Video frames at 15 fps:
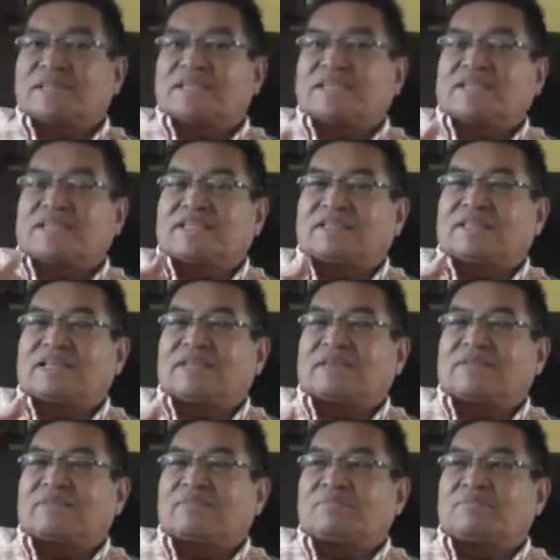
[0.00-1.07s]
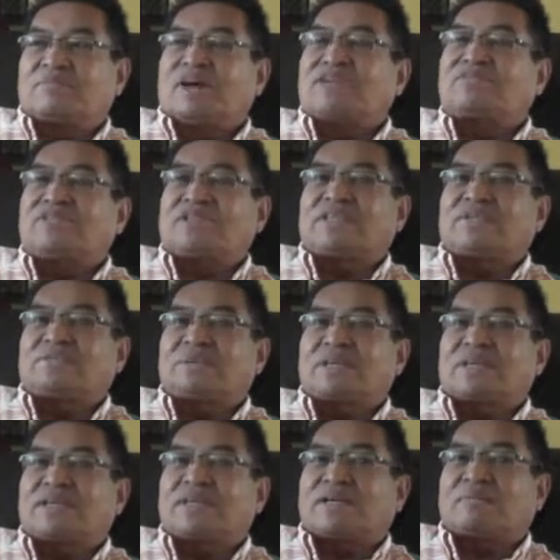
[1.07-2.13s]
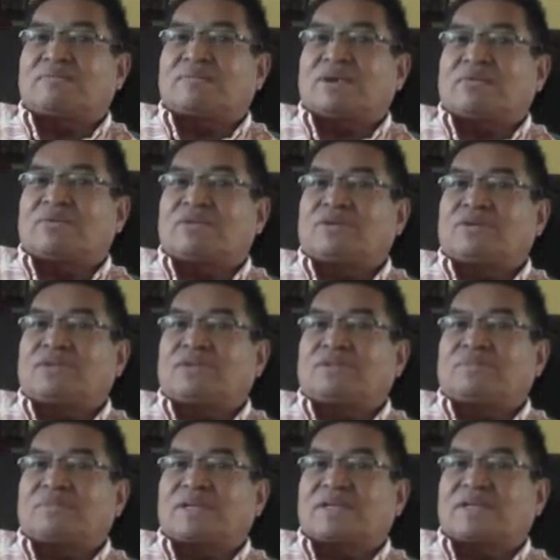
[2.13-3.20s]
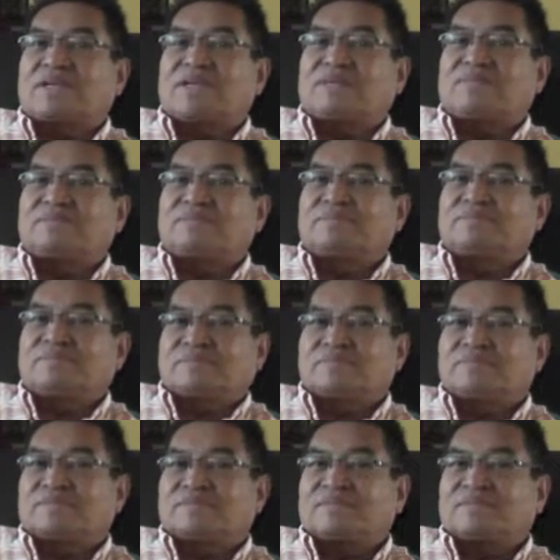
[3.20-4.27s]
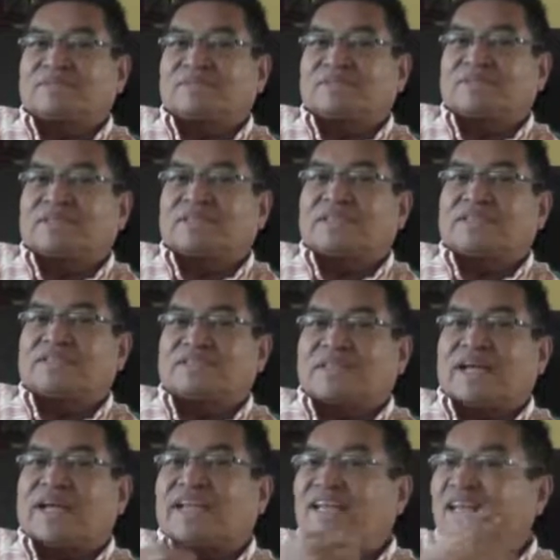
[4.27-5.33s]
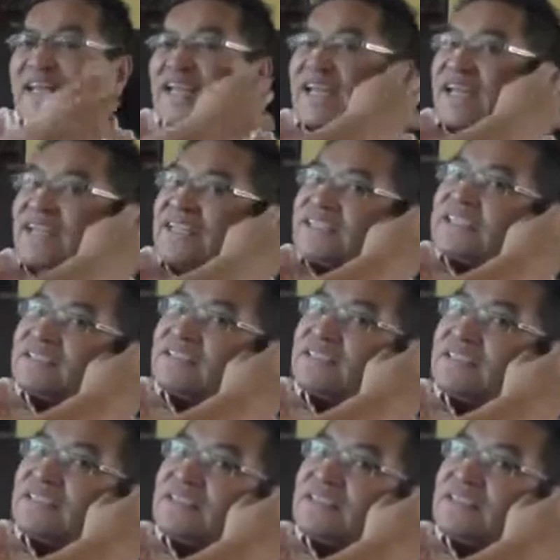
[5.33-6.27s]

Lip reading: And they get a veteran to pick it up, a warrior to pick it up. So that negates